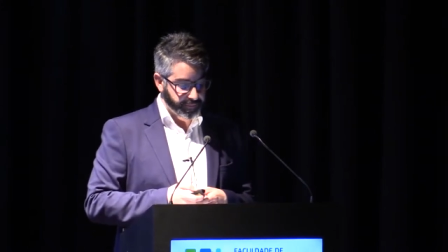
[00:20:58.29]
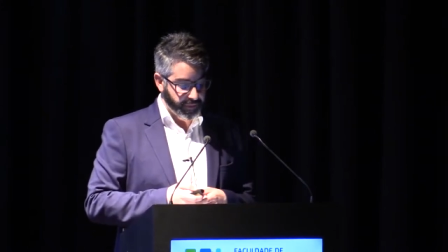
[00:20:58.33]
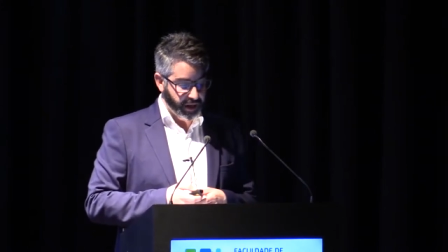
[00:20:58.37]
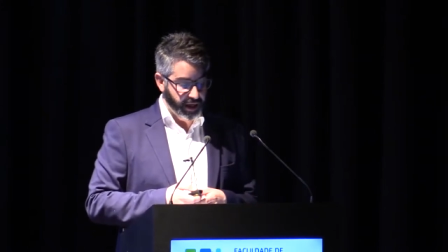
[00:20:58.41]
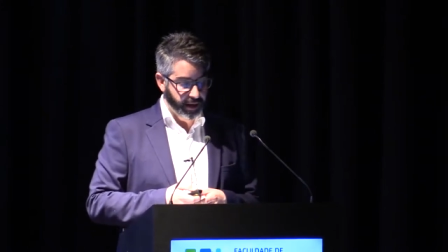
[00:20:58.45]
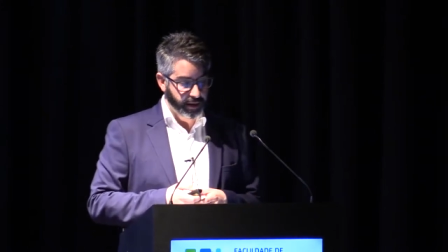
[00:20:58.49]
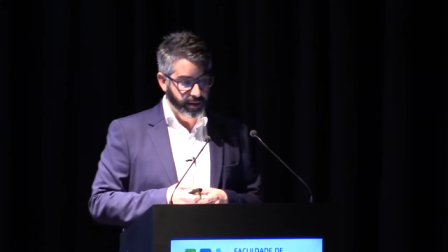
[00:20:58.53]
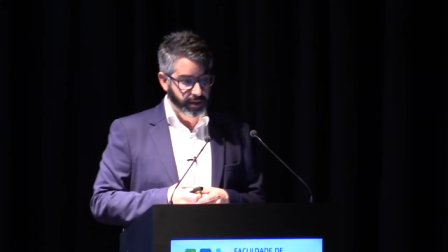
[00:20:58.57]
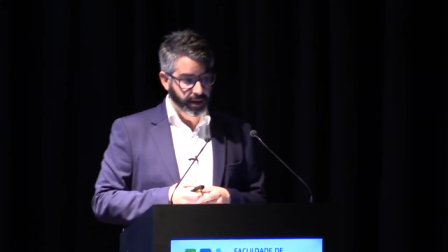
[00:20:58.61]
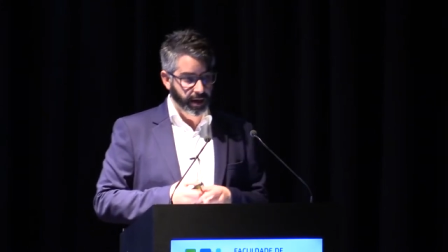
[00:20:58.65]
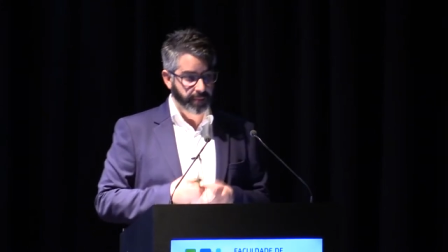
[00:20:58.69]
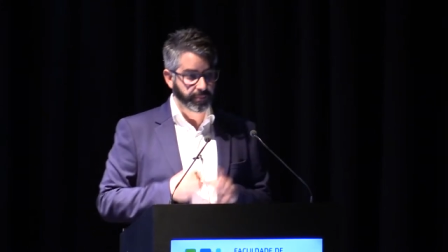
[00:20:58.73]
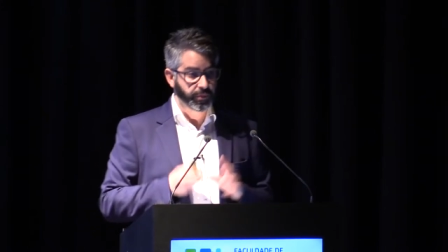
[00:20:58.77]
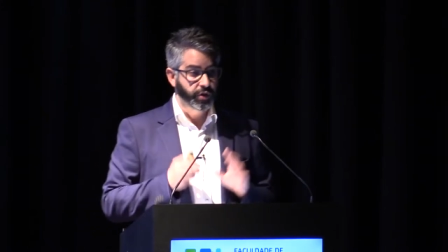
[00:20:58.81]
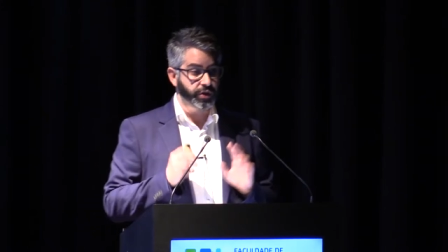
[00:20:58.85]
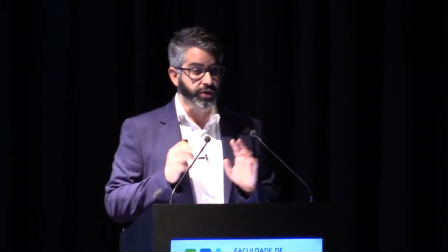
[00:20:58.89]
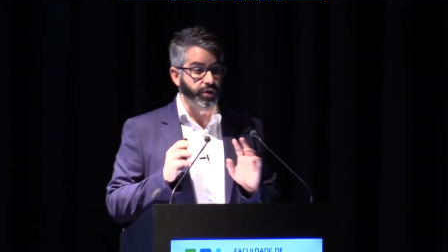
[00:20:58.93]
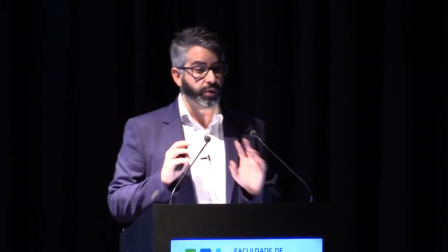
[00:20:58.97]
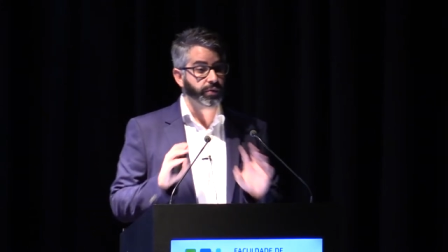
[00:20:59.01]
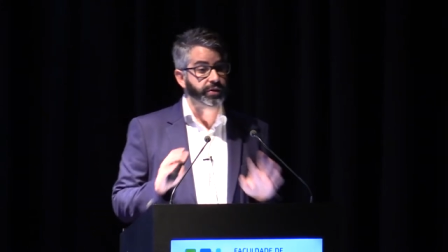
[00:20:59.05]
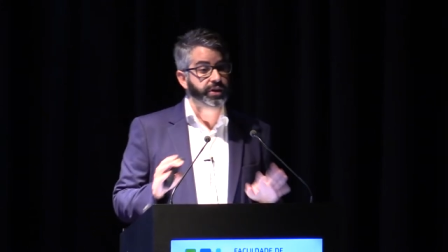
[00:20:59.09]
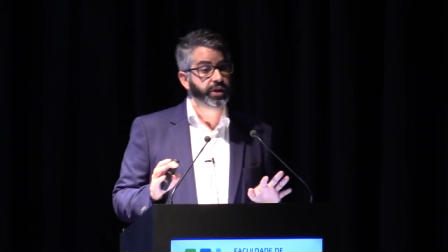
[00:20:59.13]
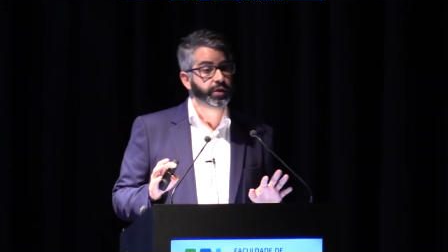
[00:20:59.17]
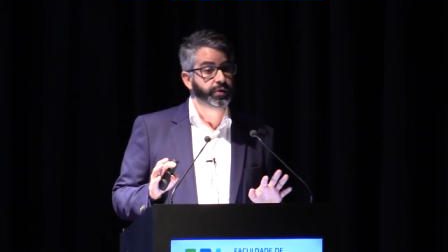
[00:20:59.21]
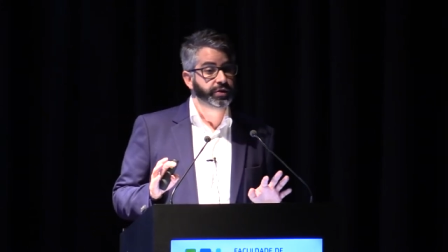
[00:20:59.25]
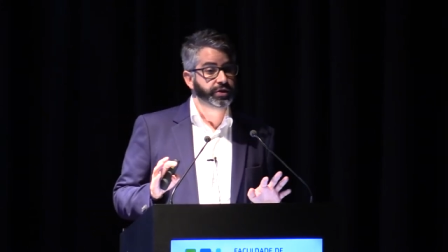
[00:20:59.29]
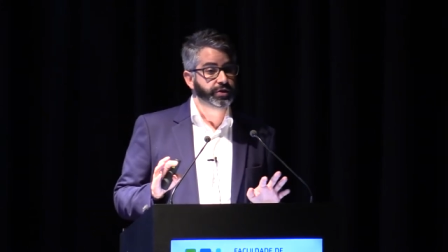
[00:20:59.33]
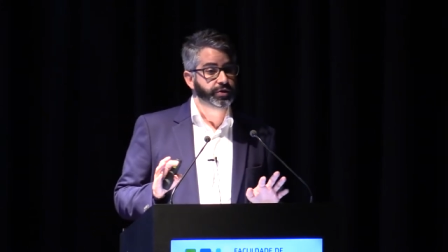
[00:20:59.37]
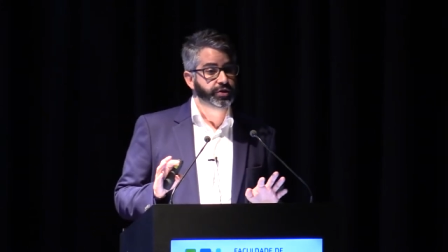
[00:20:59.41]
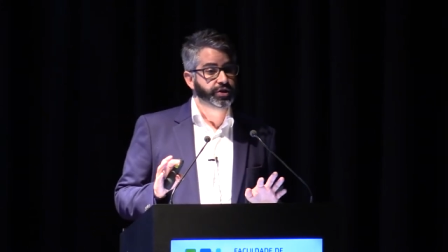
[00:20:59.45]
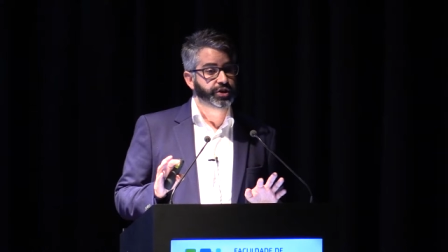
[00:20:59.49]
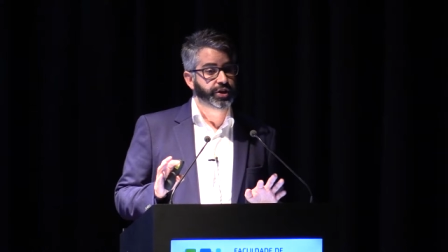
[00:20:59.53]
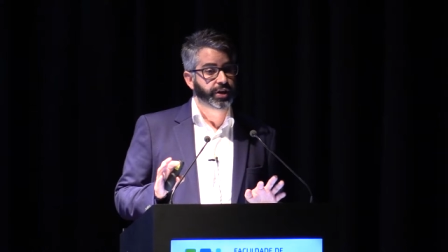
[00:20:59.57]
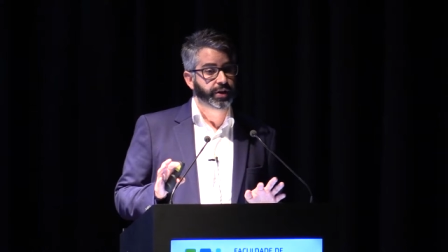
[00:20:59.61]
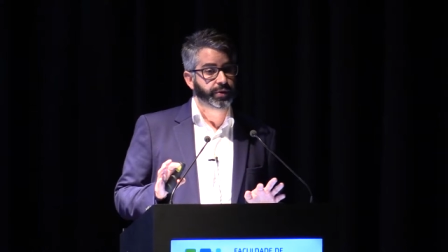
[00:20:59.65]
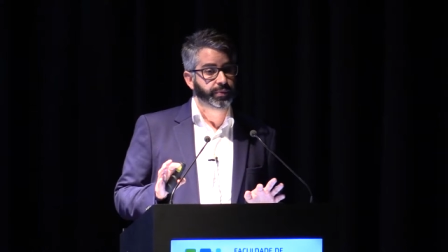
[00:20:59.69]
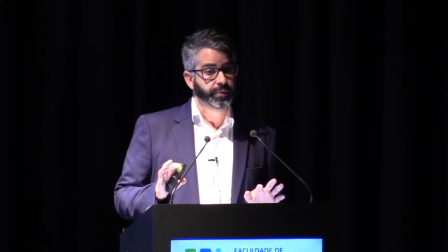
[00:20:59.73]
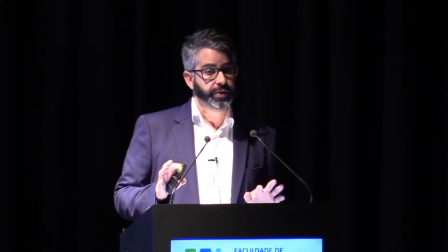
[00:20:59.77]
And I'm only going to
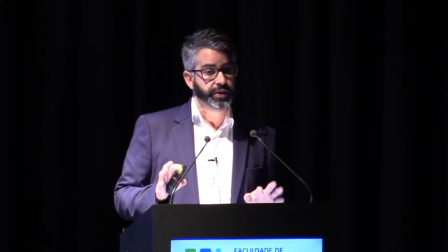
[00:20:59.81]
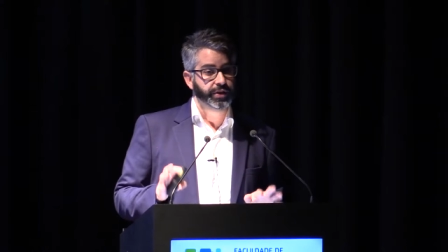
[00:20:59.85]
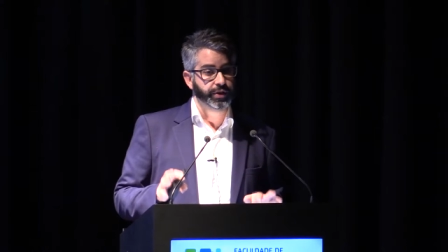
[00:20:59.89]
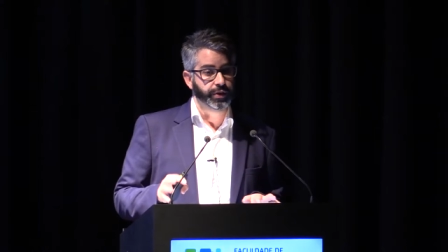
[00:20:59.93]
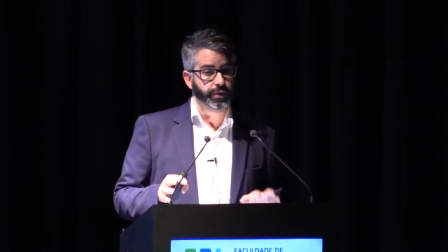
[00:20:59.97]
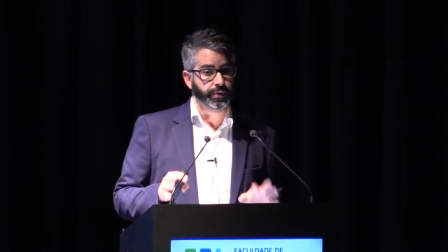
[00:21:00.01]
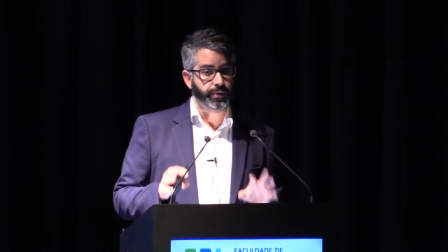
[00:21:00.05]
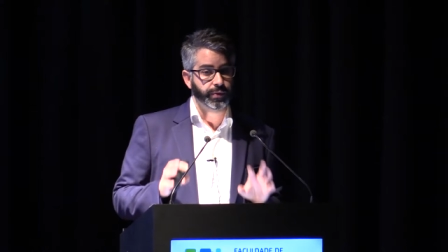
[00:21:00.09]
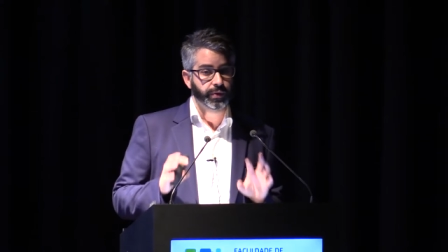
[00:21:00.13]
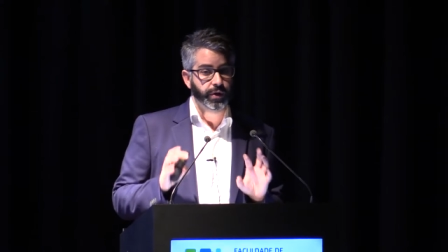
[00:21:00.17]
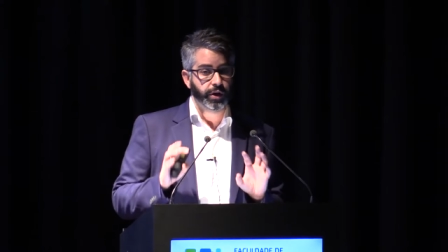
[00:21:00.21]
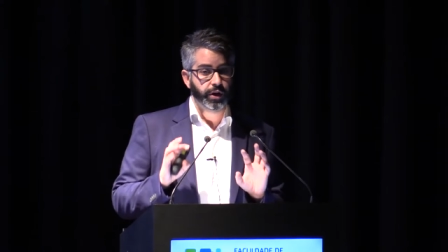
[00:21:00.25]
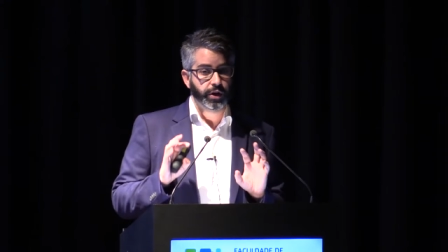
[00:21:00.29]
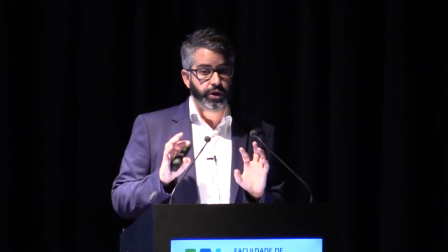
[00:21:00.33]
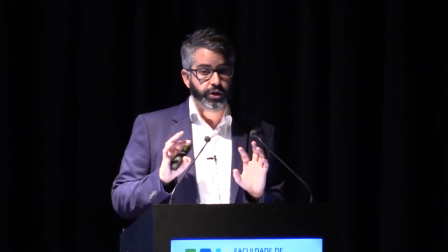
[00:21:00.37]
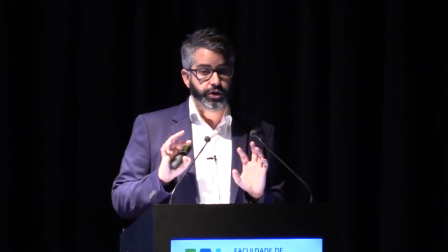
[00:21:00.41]
share with you